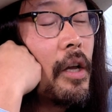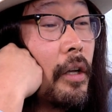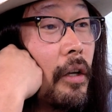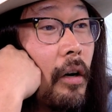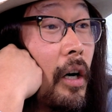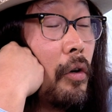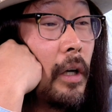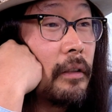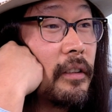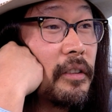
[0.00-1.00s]
No, our whole
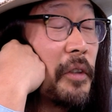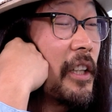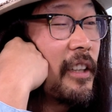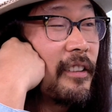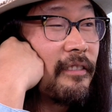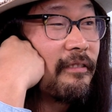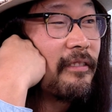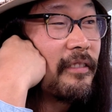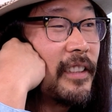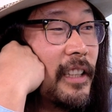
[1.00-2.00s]
house is quiet.
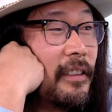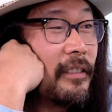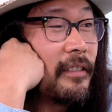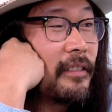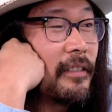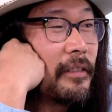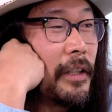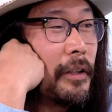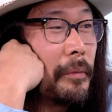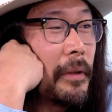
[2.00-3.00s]
We don't
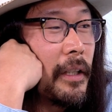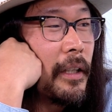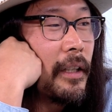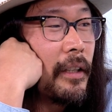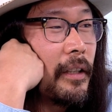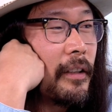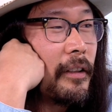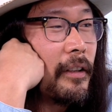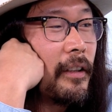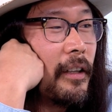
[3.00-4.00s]
play
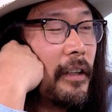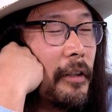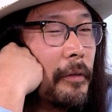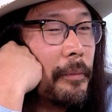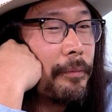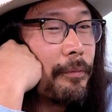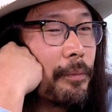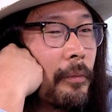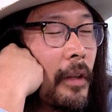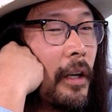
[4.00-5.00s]

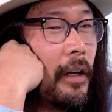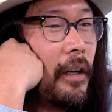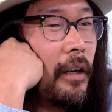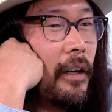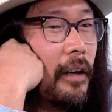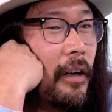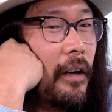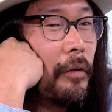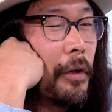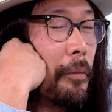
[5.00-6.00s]

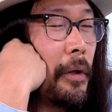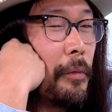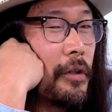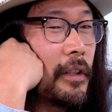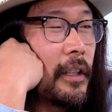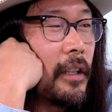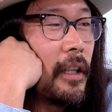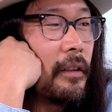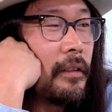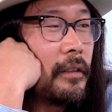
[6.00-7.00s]
we don't play music in the
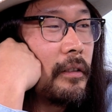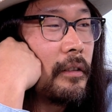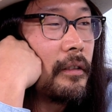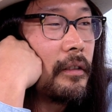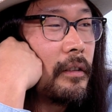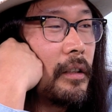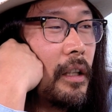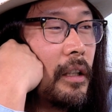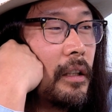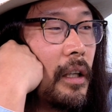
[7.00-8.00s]
house.
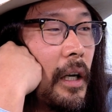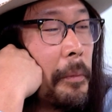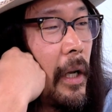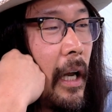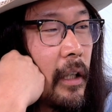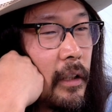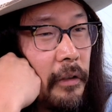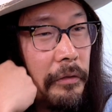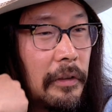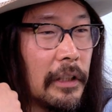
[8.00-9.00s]
I'm an
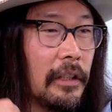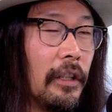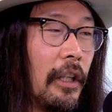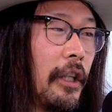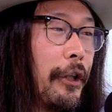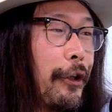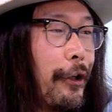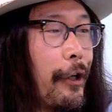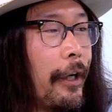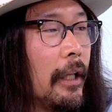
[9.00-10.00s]
active listener.
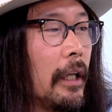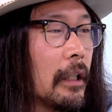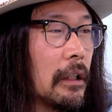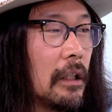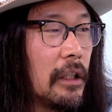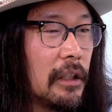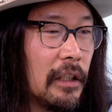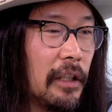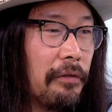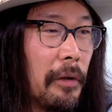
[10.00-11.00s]
I like to
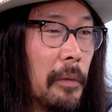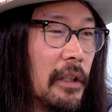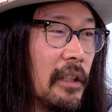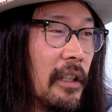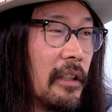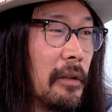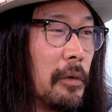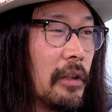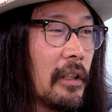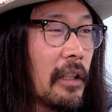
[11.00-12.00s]
listen if I'm listening to
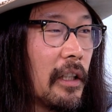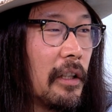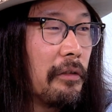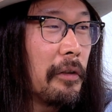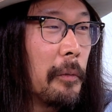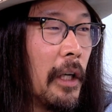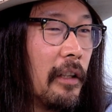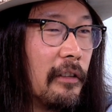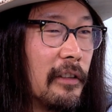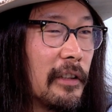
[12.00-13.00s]
music, and if I'm not,
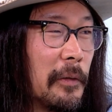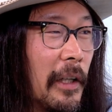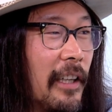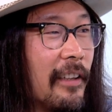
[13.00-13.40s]
it's quiet.